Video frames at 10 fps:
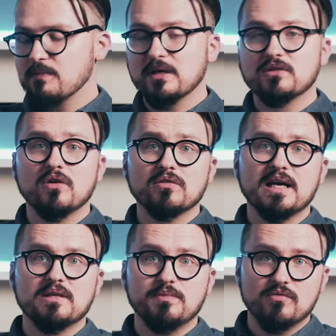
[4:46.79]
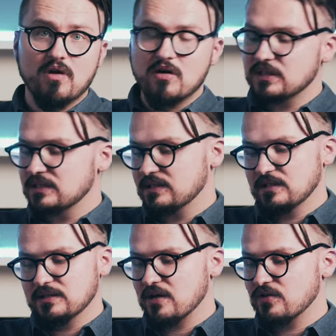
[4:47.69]
But don't get me wrong, it's,
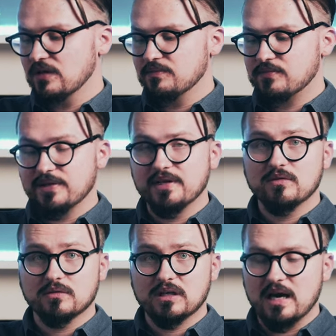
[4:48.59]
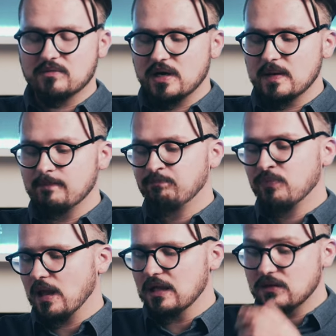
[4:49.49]
it's actually pretty good camera
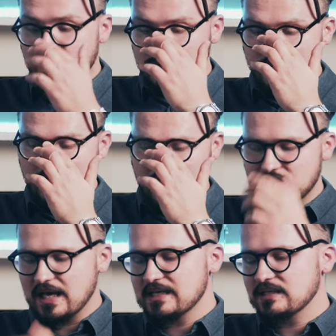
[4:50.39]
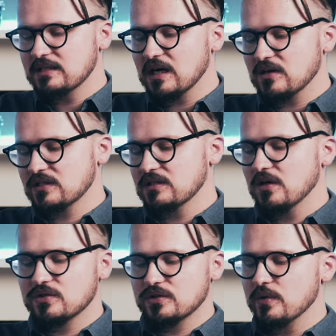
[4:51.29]
and also you have the SD card
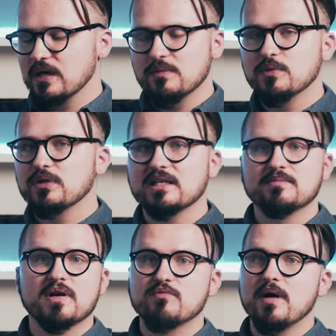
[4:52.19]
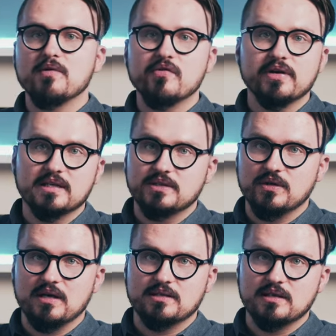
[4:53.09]
slot so you can put as much memory as,
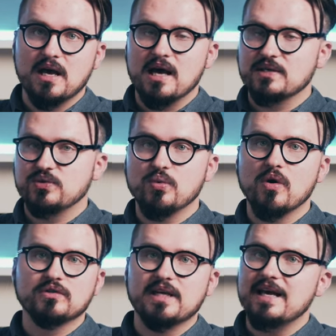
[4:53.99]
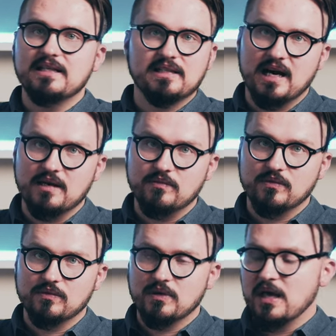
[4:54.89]
as, as you want
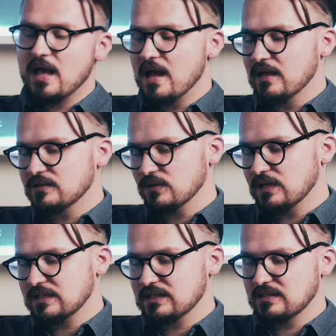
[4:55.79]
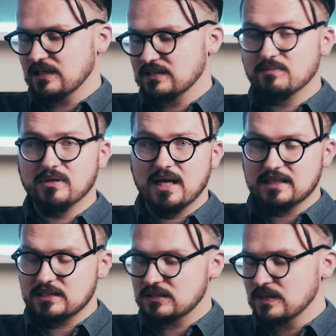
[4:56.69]
anytime. So that's, that's a
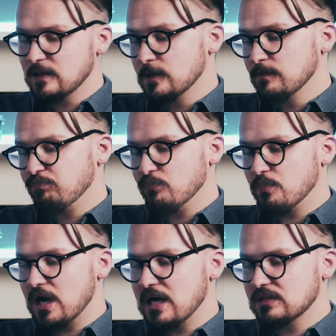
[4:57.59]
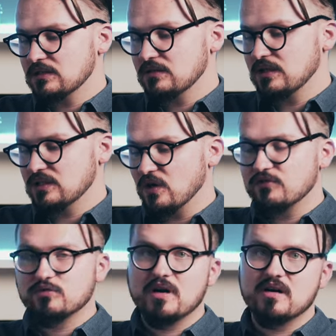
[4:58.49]
plus. But the
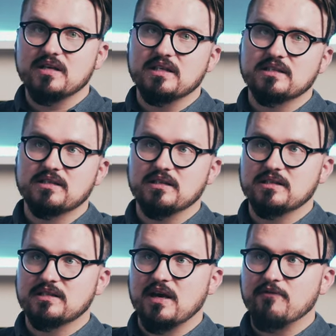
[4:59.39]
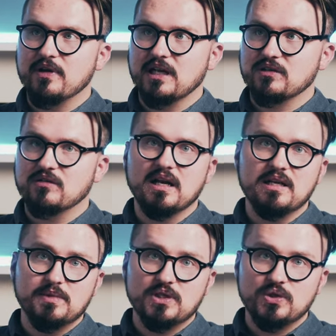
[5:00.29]
software, it's, it's something that's gonna
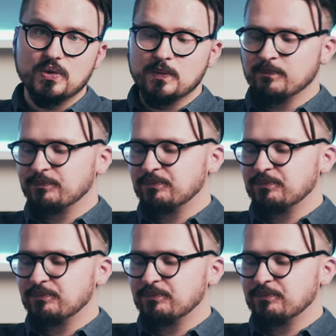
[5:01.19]
limit you.